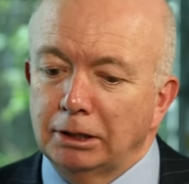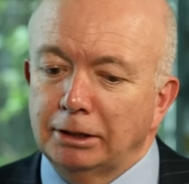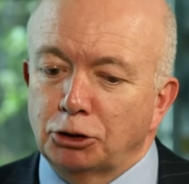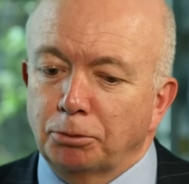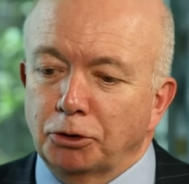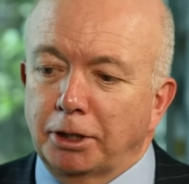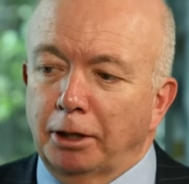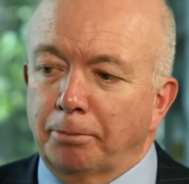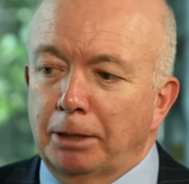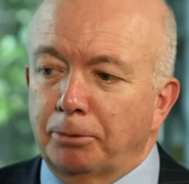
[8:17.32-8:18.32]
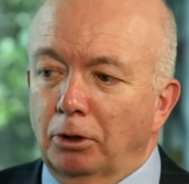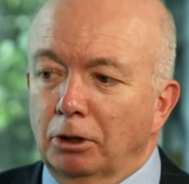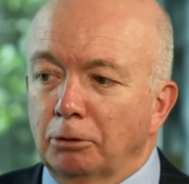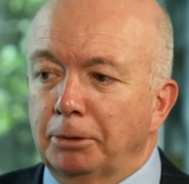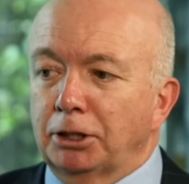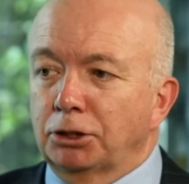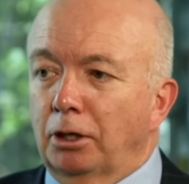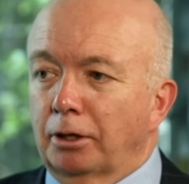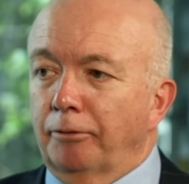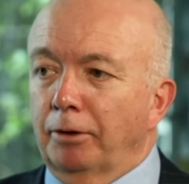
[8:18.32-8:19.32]
And that's what's getting people a little bit
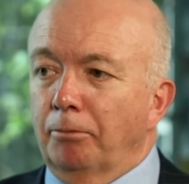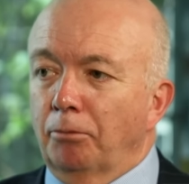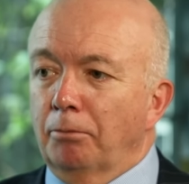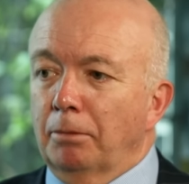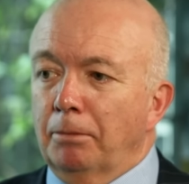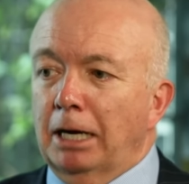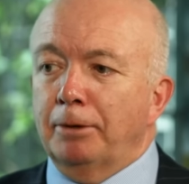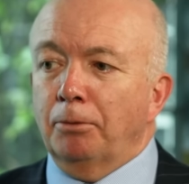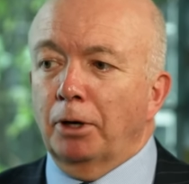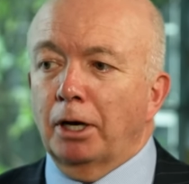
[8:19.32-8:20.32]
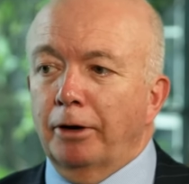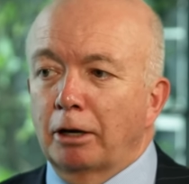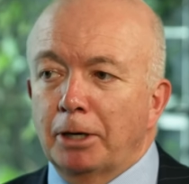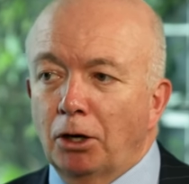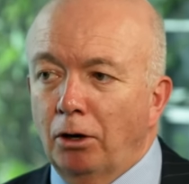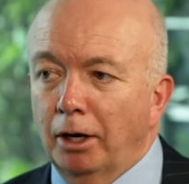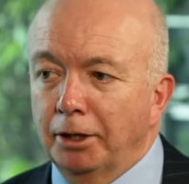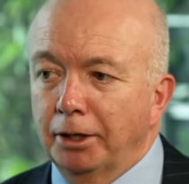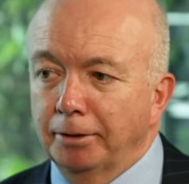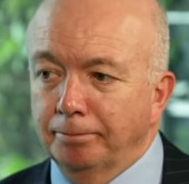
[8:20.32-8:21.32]
excited that maybe we're going a bit higher
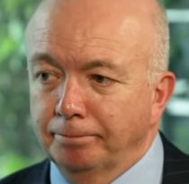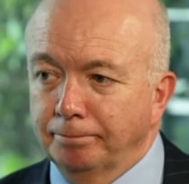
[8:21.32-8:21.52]
here.